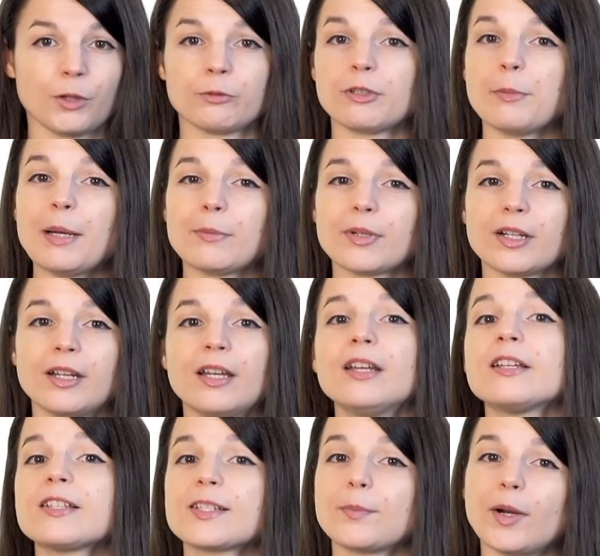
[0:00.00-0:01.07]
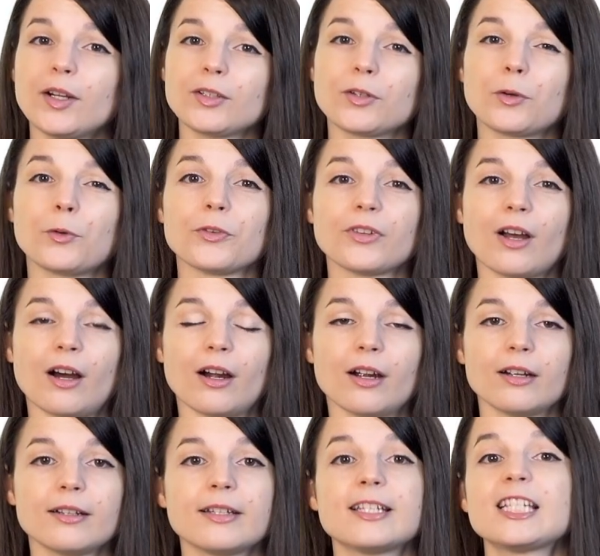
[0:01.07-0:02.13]
Remember, SMART goals
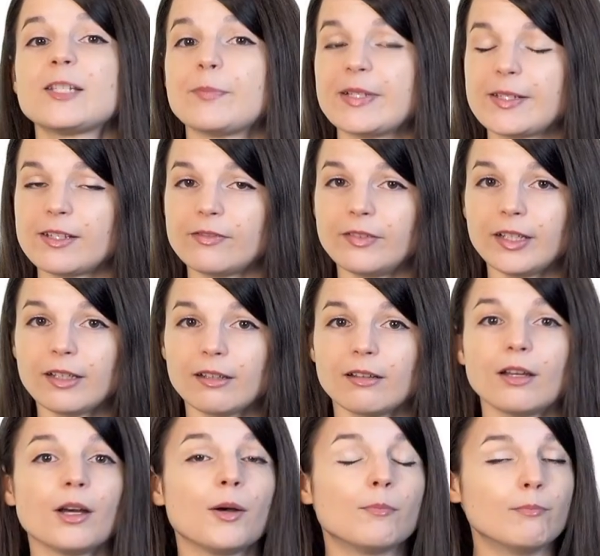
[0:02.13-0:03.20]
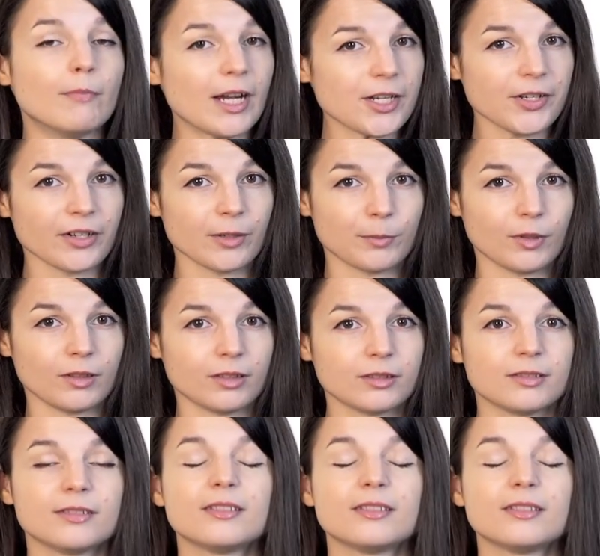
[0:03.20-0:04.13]
are specific, measurable,